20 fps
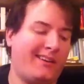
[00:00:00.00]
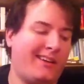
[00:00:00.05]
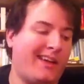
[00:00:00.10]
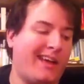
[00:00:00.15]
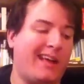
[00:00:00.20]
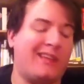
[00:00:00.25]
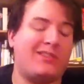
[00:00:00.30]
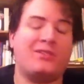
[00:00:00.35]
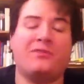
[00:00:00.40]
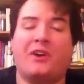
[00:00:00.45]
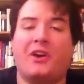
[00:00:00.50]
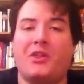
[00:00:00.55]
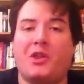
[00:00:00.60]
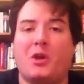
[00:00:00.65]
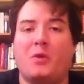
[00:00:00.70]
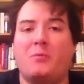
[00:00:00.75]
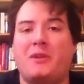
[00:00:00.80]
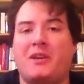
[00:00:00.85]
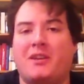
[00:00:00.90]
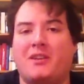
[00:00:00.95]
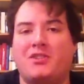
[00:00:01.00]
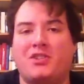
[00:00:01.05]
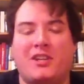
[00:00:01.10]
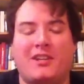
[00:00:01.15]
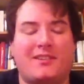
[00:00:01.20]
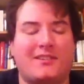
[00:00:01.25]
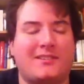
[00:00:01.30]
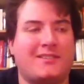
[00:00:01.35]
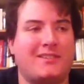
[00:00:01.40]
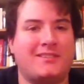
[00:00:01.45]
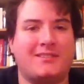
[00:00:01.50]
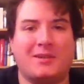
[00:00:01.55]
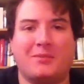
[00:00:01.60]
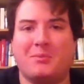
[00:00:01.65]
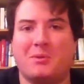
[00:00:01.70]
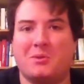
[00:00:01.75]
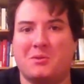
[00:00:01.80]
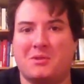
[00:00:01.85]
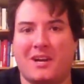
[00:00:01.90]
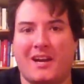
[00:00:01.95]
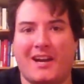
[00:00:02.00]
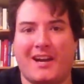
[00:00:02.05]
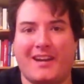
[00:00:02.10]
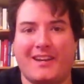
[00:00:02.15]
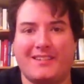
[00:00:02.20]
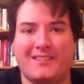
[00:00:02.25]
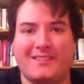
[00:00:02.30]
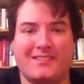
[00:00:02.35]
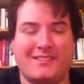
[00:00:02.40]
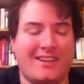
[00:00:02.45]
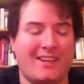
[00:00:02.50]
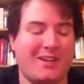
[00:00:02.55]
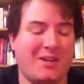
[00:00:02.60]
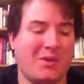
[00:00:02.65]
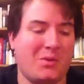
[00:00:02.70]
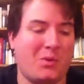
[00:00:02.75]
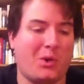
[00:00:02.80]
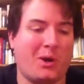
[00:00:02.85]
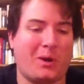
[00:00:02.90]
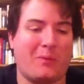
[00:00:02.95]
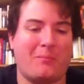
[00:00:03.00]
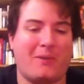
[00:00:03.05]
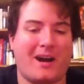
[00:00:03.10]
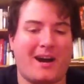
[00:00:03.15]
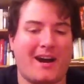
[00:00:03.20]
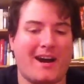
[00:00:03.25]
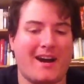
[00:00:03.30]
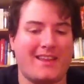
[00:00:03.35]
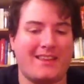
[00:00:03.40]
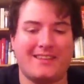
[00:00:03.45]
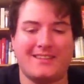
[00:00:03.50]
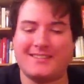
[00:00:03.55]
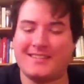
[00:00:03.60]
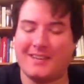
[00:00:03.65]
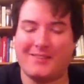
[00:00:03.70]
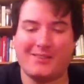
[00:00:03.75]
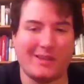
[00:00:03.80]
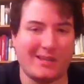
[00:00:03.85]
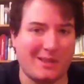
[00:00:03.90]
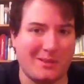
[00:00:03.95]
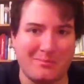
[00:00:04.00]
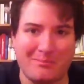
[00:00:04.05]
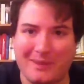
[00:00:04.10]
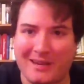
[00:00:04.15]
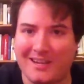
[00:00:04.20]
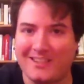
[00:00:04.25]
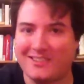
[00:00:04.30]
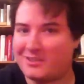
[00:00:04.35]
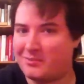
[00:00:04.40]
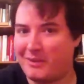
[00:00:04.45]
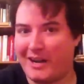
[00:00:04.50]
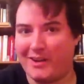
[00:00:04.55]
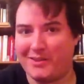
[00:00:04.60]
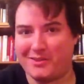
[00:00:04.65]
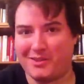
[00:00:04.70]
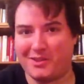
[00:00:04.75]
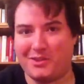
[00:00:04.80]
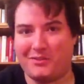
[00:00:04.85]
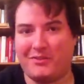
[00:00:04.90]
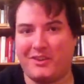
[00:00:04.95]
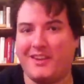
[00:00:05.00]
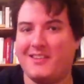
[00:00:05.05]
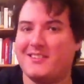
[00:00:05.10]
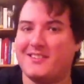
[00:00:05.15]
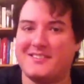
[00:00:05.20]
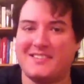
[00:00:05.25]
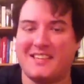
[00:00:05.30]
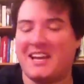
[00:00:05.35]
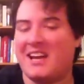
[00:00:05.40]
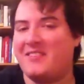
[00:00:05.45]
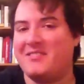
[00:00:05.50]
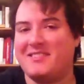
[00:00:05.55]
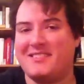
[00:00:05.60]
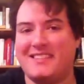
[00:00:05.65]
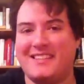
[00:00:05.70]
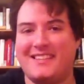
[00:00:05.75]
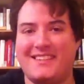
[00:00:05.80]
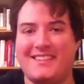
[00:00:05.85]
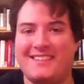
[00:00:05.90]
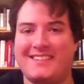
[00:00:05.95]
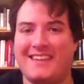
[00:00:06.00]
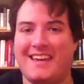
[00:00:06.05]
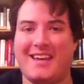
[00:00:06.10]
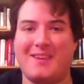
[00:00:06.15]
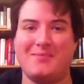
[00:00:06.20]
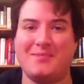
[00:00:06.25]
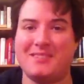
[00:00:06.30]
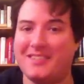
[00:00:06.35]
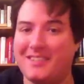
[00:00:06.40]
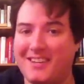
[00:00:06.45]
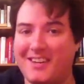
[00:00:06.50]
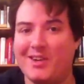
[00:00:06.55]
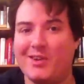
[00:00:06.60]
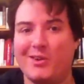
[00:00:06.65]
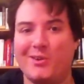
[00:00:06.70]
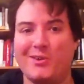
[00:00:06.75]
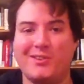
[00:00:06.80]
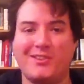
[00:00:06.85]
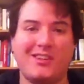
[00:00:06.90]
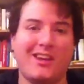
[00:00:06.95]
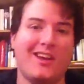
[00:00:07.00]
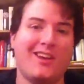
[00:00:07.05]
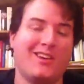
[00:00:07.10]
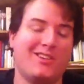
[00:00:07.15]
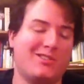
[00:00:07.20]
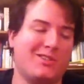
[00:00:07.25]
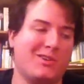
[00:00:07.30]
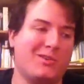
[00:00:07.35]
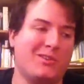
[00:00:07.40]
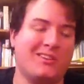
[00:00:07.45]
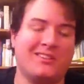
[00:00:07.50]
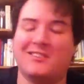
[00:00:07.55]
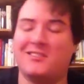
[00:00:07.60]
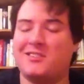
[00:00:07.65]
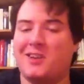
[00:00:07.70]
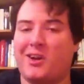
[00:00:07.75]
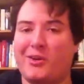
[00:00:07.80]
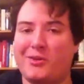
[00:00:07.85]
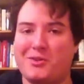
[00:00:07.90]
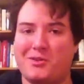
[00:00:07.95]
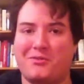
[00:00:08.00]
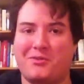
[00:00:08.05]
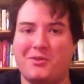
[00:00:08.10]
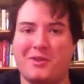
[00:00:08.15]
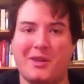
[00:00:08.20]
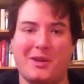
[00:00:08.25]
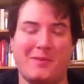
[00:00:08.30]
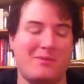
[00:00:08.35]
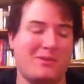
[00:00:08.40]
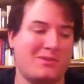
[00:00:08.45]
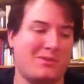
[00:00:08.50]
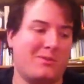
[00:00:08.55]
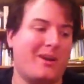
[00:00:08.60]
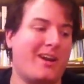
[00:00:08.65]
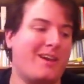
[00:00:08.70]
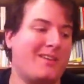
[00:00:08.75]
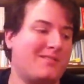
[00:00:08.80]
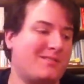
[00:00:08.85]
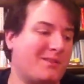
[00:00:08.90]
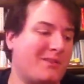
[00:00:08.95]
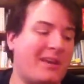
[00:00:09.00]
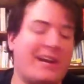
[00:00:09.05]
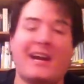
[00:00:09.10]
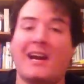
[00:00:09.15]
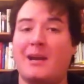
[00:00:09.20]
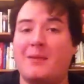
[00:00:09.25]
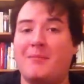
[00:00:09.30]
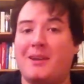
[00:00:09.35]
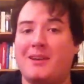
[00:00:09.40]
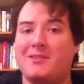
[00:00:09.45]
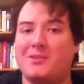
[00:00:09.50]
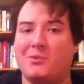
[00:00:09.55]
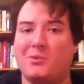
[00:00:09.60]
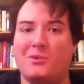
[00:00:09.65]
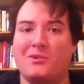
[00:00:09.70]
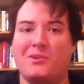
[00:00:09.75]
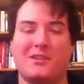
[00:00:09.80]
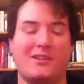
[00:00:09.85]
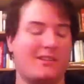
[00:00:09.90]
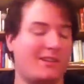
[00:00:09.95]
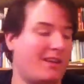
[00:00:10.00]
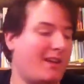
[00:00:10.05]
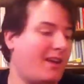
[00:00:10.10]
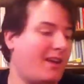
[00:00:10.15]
it's fun, though, because you get to see some of those guys walking by, and they just have like the biggest smiles on their face because they haven't seen these games in years. So the nostalgia for them is great. So that kind of makes it worth it.